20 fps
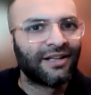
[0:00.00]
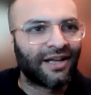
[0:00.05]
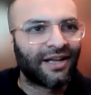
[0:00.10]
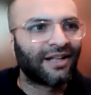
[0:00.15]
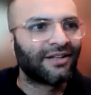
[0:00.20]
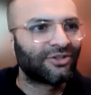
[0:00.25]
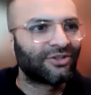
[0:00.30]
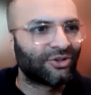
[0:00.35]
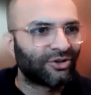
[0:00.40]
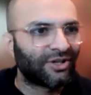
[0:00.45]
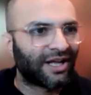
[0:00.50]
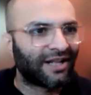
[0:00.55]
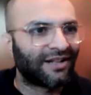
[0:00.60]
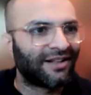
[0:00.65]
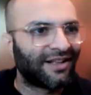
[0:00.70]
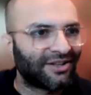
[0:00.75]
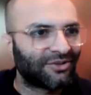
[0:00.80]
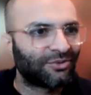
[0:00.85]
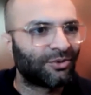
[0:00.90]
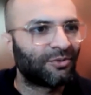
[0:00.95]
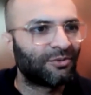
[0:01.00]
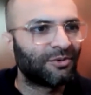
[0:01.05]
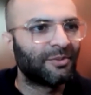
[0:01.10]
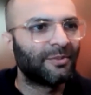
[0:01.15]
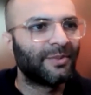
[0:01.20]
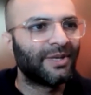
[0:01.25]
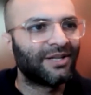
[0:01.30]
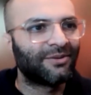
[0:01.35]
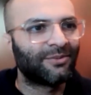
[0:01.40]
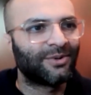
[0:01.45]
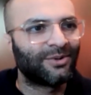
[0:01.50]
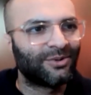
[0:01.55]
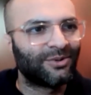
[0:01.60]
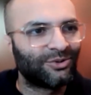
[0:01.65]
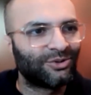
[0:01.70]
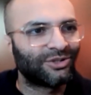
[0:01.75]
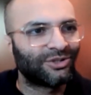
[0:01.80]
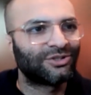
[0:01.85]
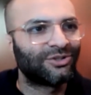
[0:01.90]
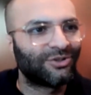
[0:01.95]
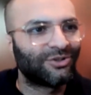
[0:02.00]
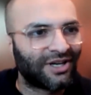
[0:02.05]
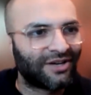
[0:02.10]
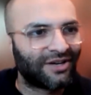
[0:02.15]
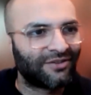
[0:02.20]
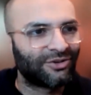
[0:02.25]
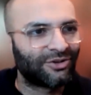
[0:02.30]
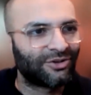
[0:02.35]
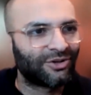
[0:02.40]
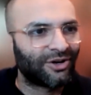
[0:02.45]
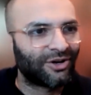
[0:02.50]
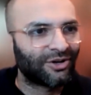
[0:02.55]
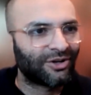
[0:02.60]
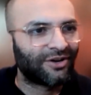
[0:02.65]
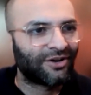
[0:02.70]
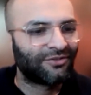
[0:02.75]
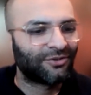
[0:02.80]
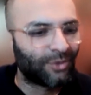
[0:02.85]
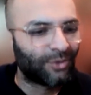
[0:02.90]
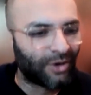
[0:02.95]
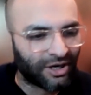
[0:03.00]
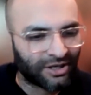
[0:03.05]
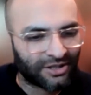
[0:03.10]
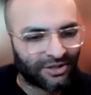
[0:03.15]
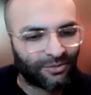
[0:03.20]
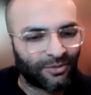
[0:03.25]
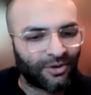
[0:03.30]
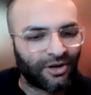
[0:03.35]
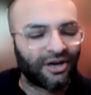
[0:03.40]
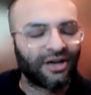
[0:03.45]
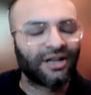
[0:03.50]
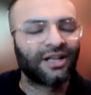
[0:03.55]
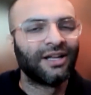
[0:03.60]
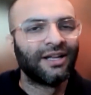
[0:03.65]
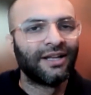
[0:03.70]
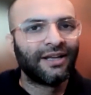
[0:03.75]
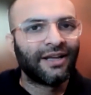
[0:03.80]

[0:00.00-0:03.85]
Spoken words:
And so that's what we mean when you just don't have to talk, you have to walk the walk